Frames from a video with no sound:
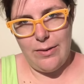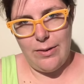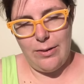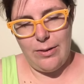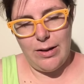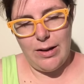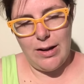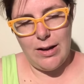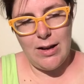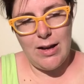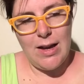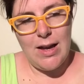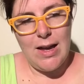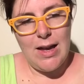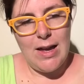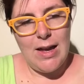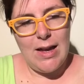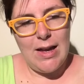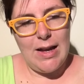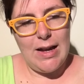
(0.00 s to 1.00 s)
Rowling,
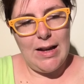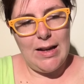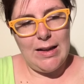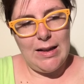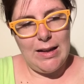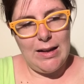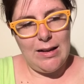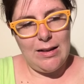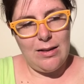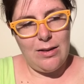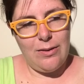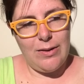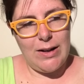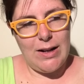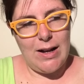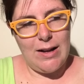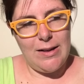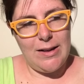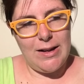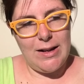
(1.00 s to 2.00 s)
and, like, the
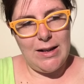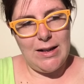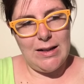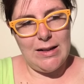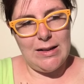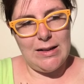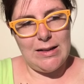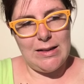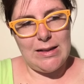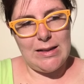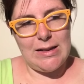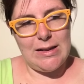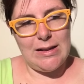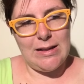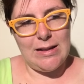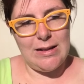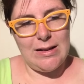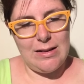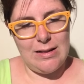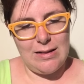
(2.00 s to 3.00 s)
reality is,
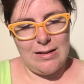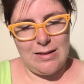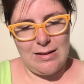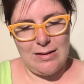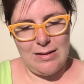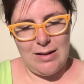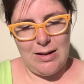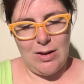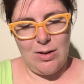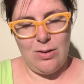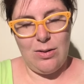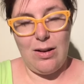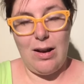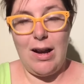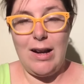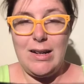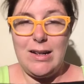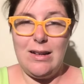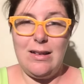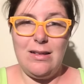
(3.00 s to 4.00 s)
you know,
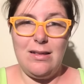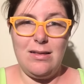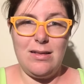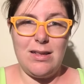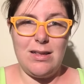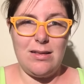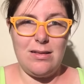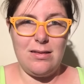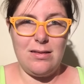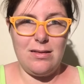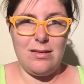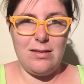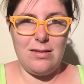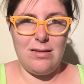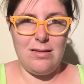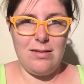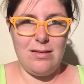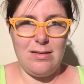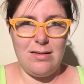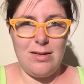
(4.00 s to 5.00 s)
I didn't
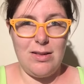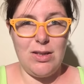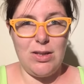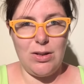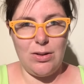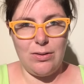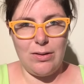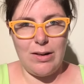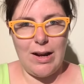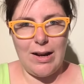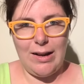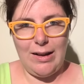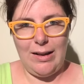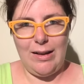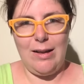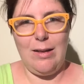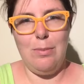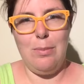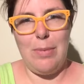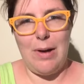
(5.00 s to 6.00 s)

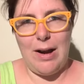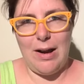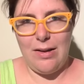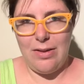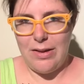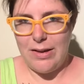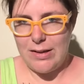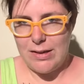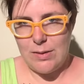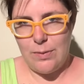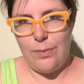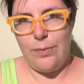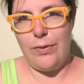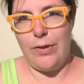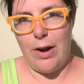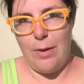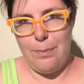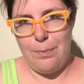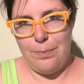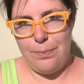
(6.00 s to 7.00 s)
directly buy this
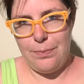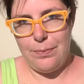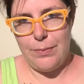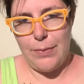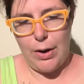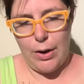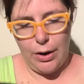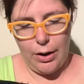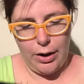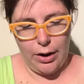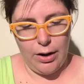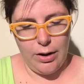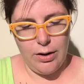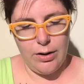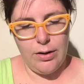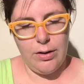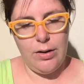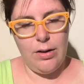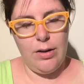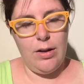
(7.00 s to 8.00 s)
from her.